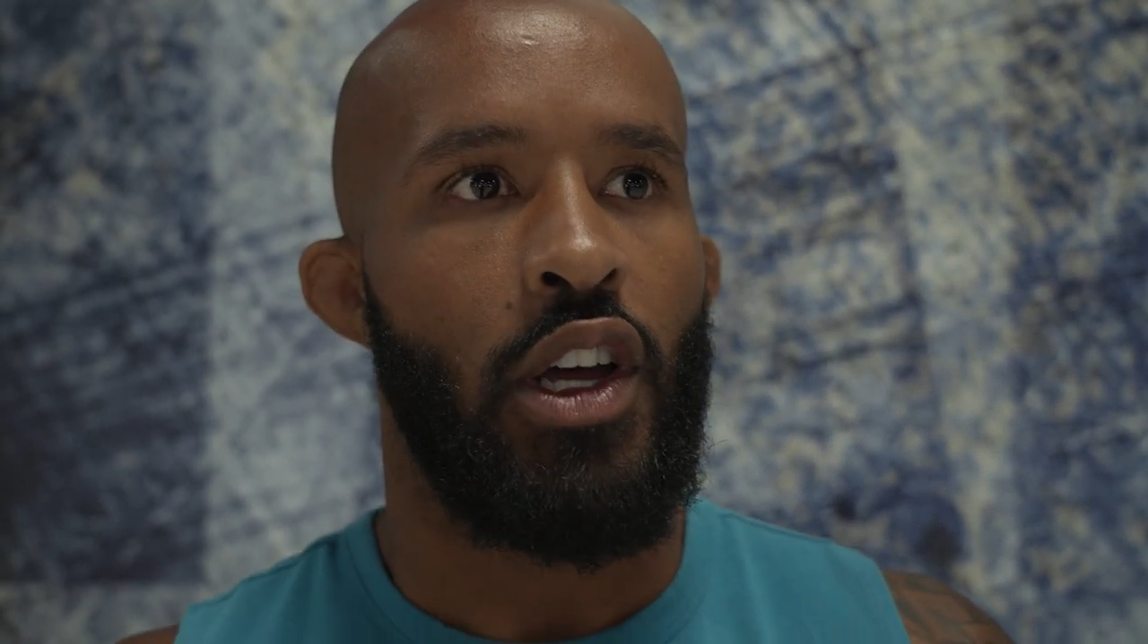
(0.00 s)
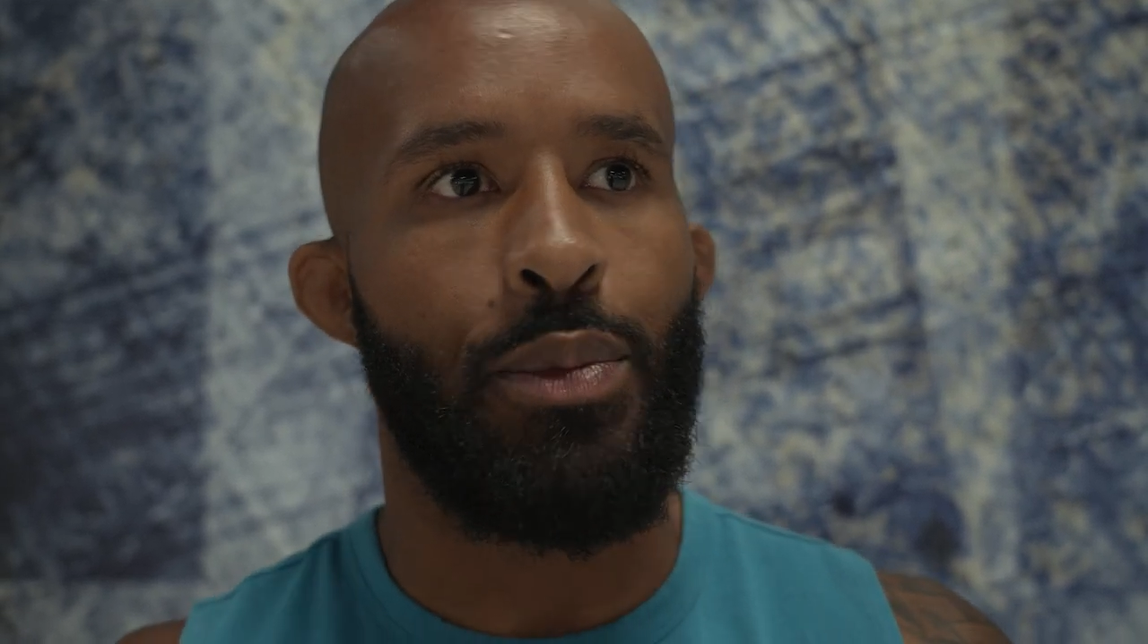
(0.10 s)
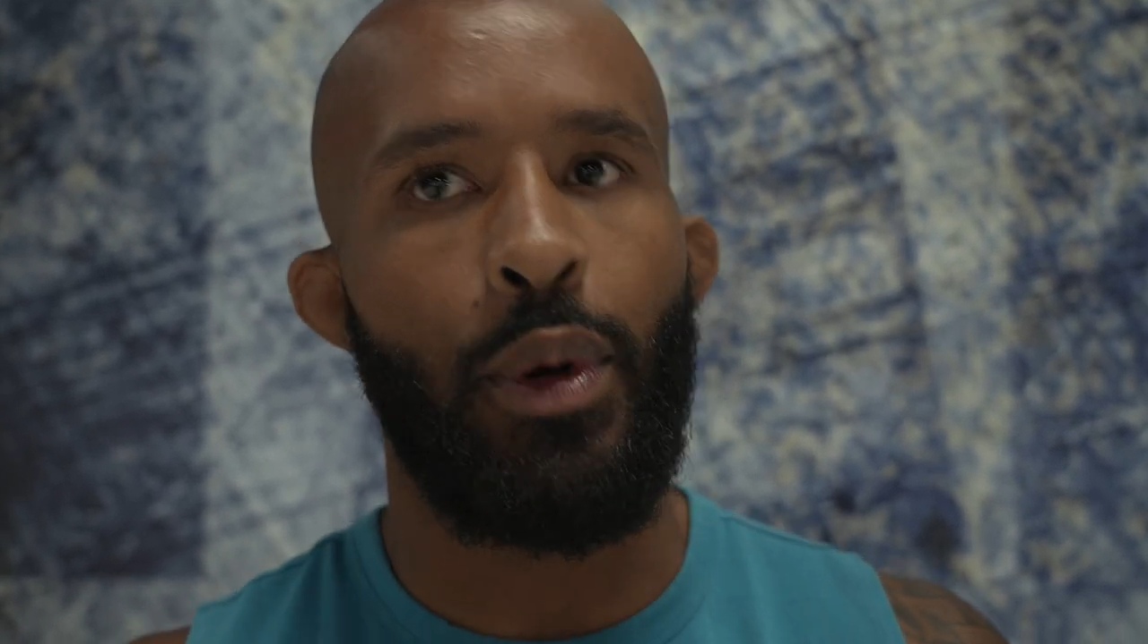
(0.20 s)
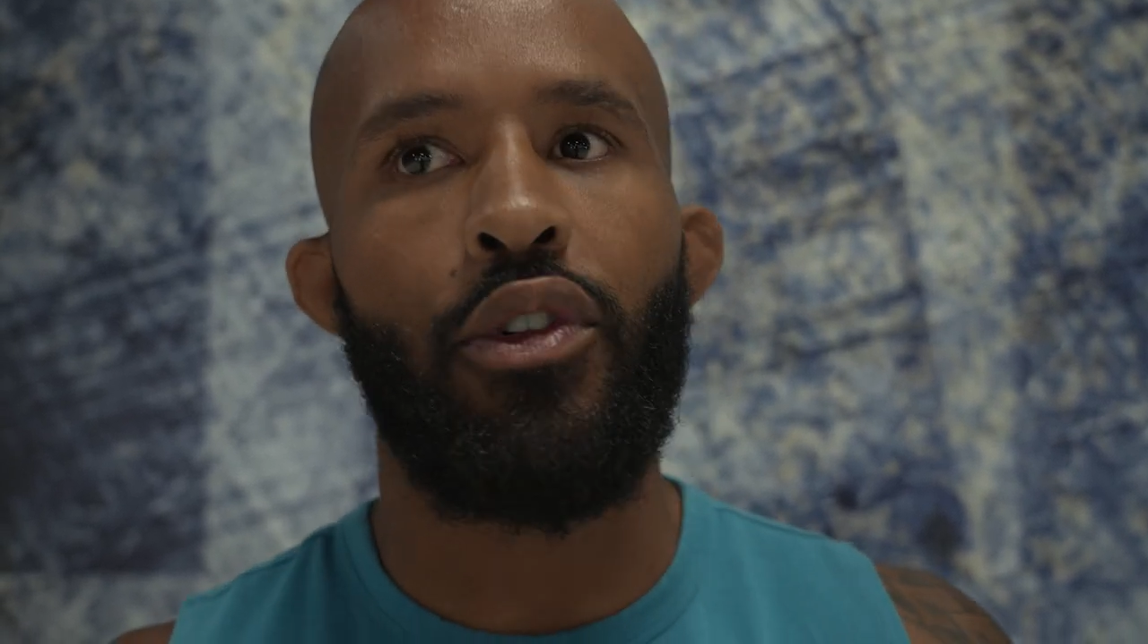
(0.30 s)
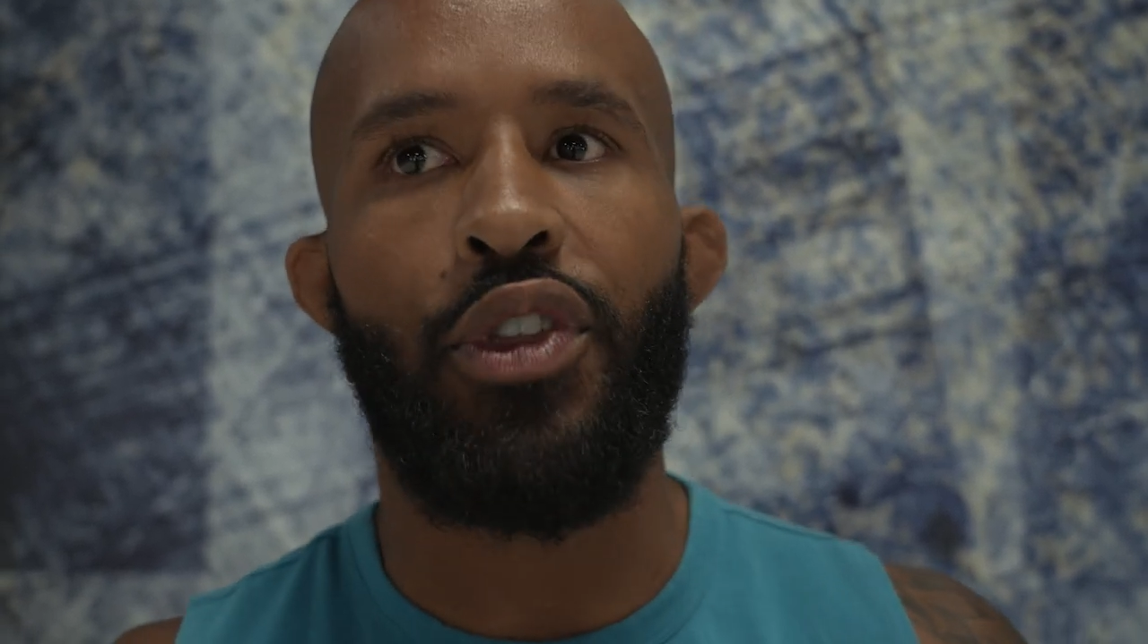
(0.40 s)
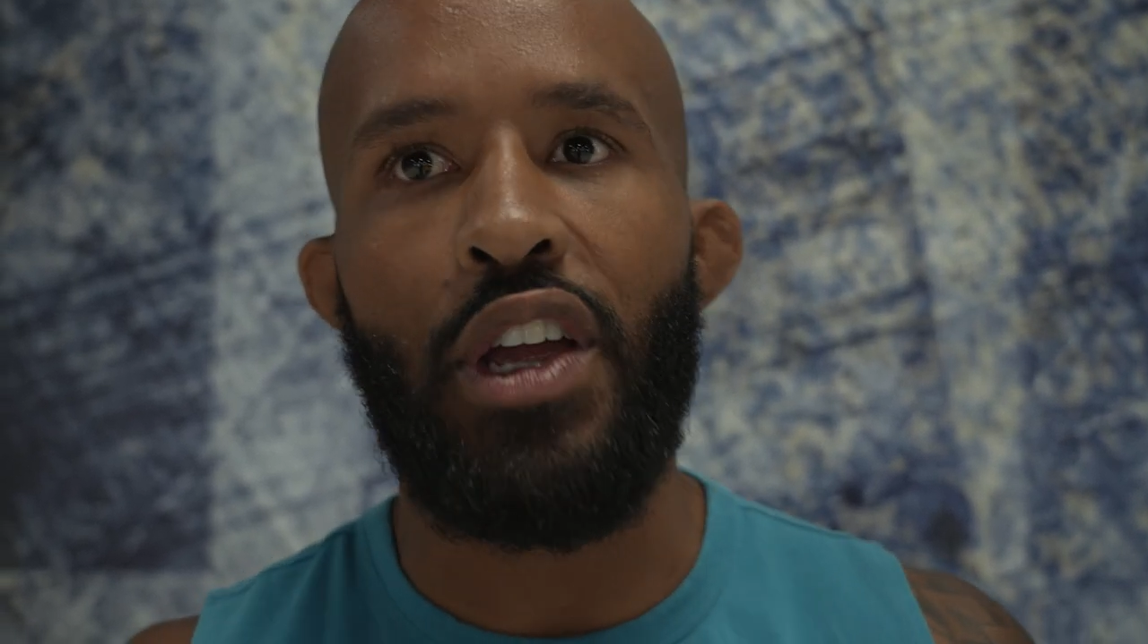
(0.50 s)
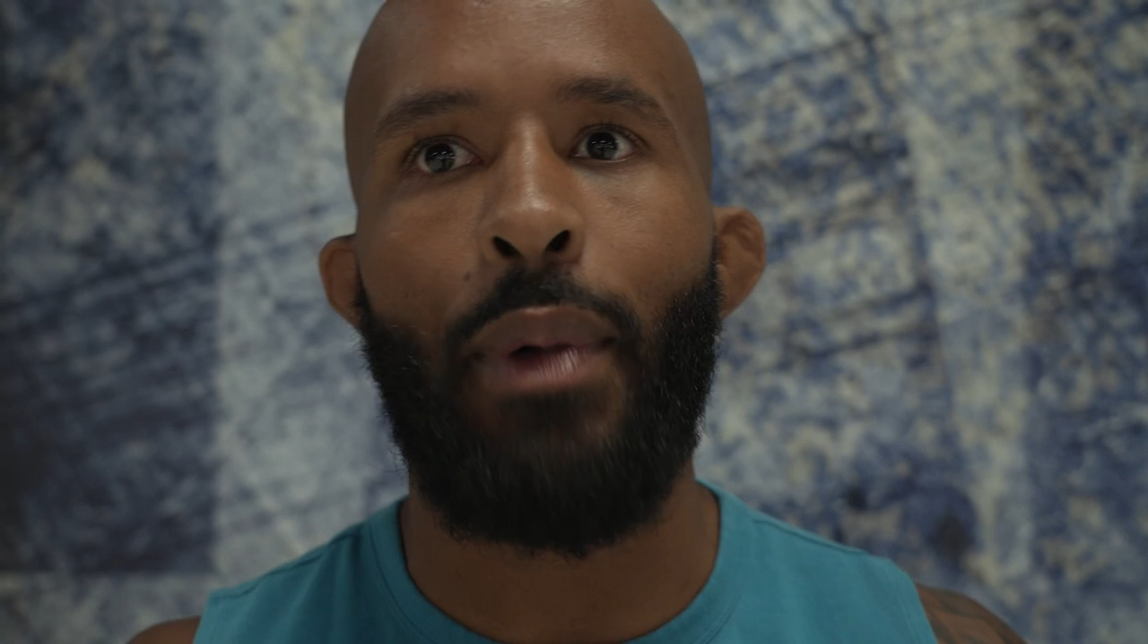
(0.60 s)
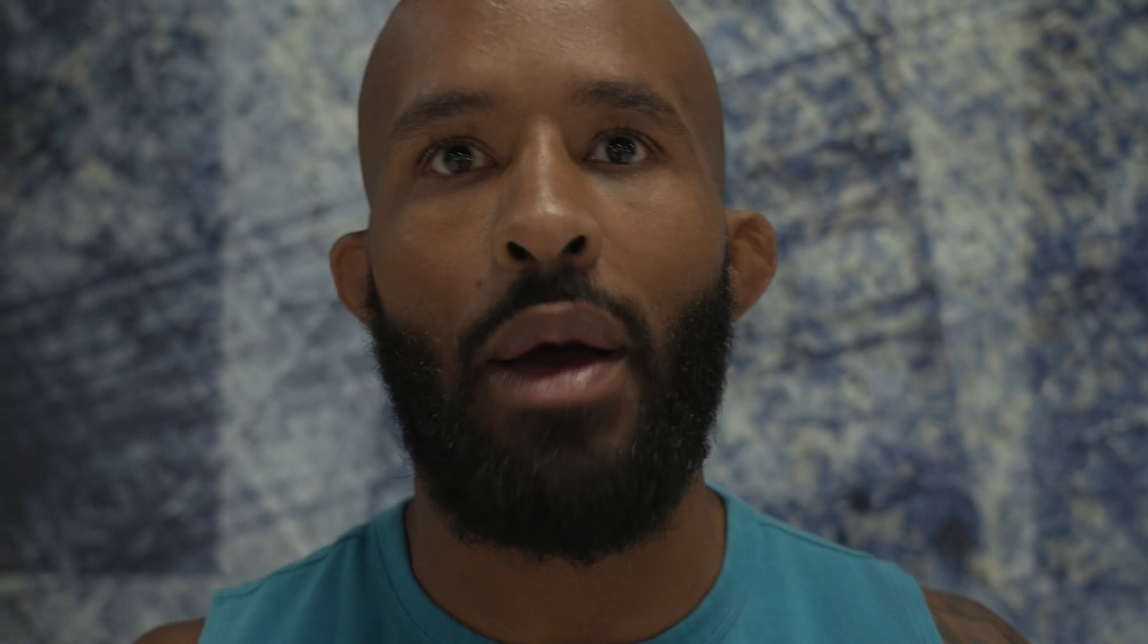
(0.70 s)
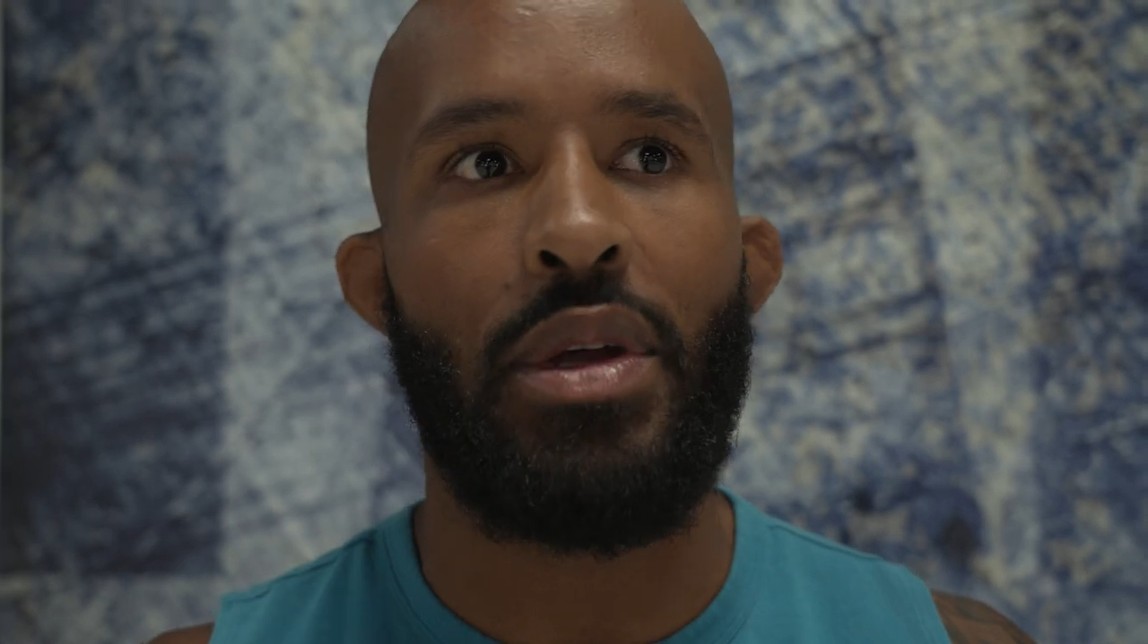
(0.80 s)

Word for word: beautiful thing about